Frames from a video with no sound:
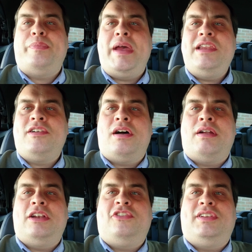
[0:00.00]
The main
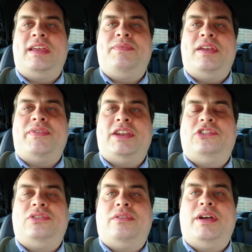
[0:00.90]
car, actually, in The
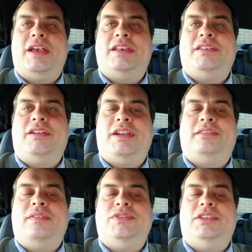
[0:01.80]
Adventurer is a nineteen
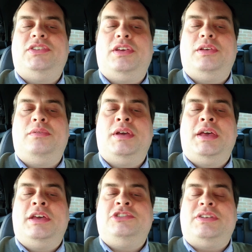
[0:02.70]
seventy-two
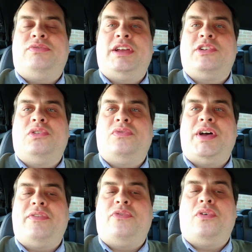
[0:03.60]
Chevrolet
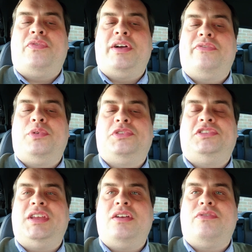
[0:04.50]
Corvette four fifty-four
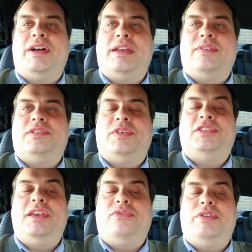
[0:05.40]
Stingray. It's the
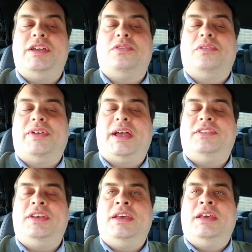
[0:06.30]
C three
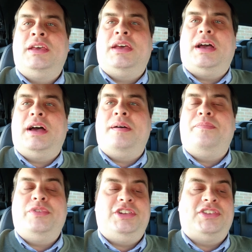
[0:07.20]
Corvette,
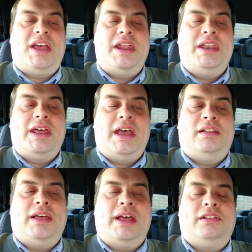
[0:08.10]
um, which is N
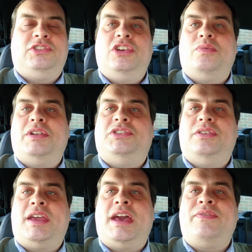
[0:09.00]
L L two one
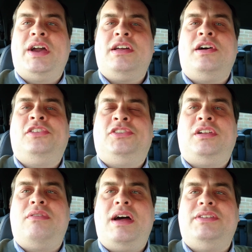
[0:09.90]
two K. That car's
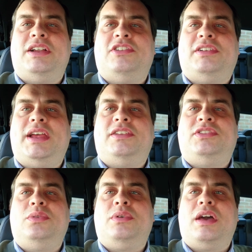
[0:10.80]
still around, actually. It's
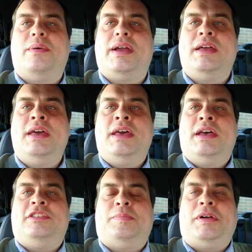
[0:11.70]
still going.
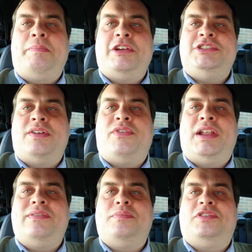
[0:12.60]
Supplied by
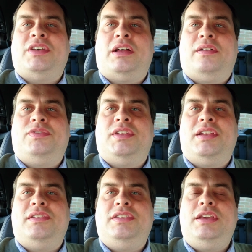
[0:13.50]
Chevrolet themselves
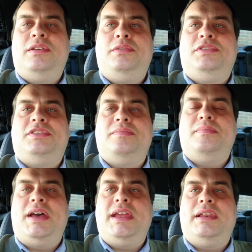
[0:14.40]
and used
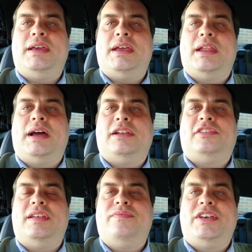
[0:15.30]
mainly, uh,
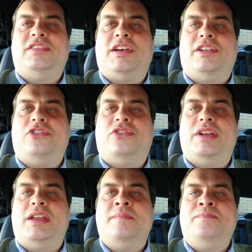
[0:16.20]
actually, in this
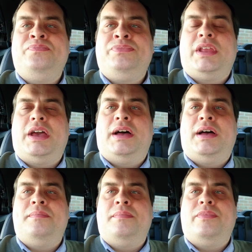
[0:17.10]
country
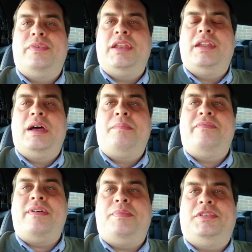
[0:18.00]
um, in a
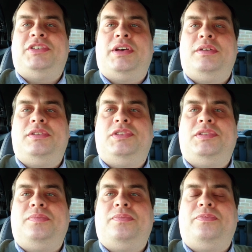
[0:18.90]
number of episodes.